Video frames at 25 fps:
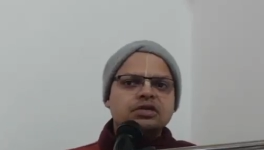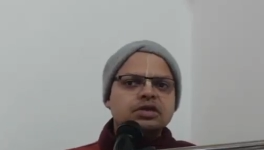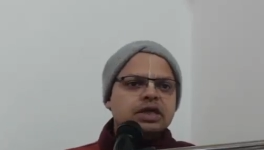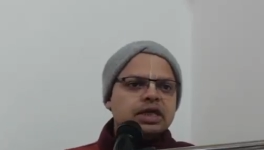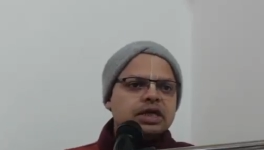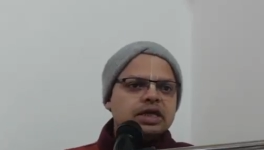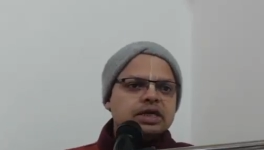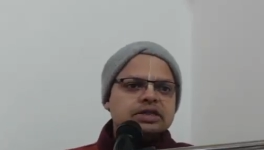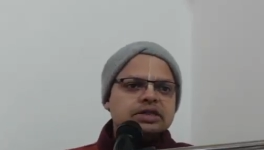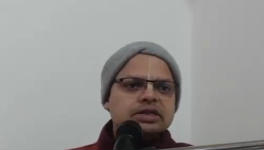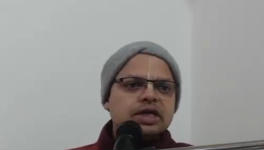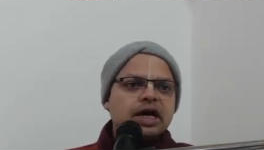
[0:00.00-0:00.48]

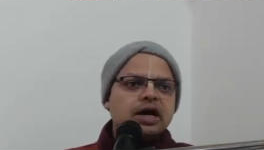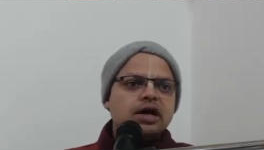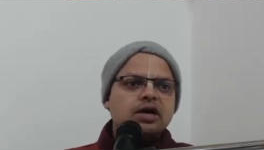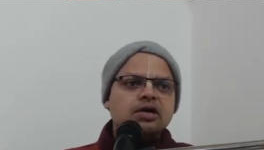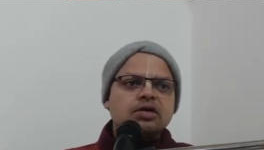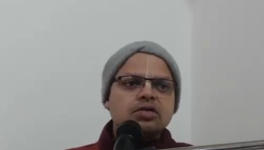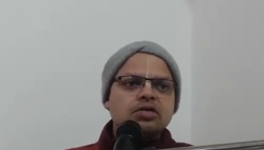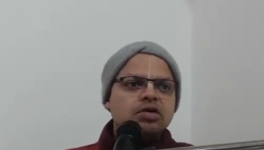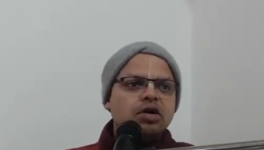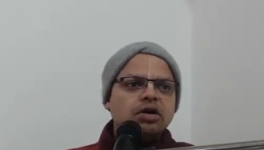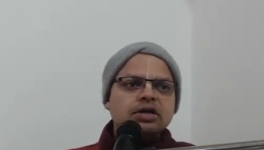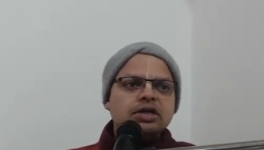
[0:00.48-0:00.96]
Things are
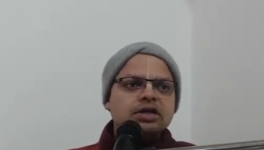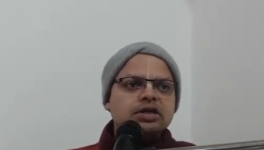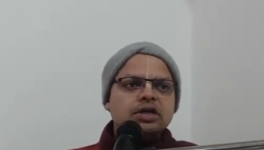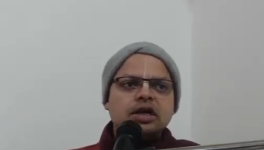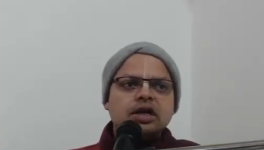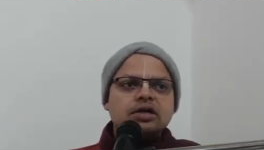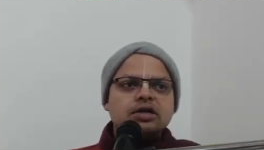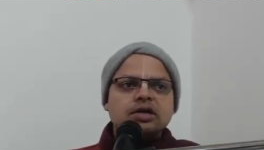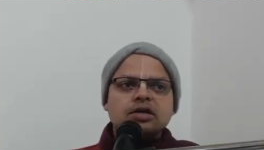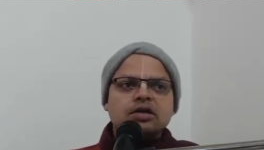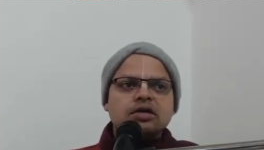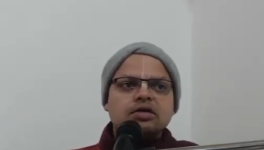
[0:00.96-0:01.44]
not in
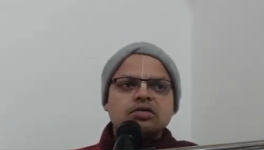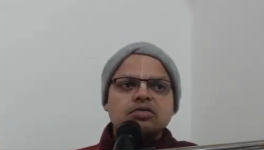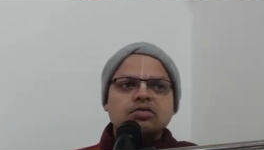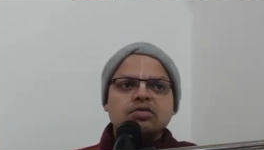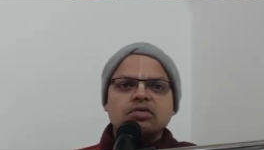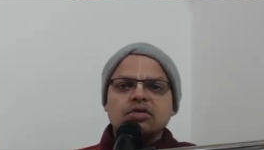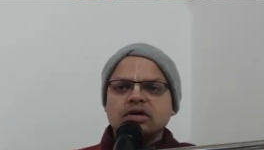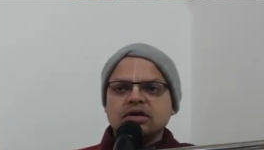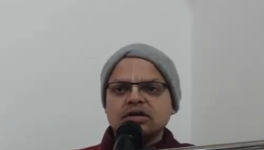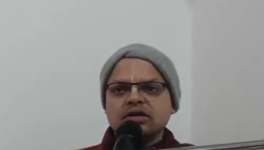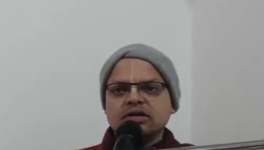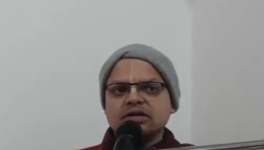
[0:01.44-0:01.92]
our
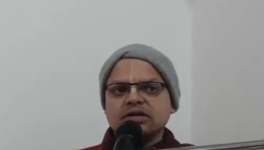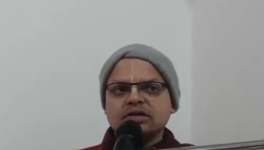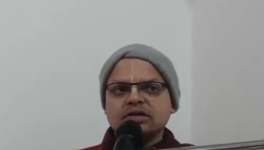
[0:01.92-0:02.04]
control.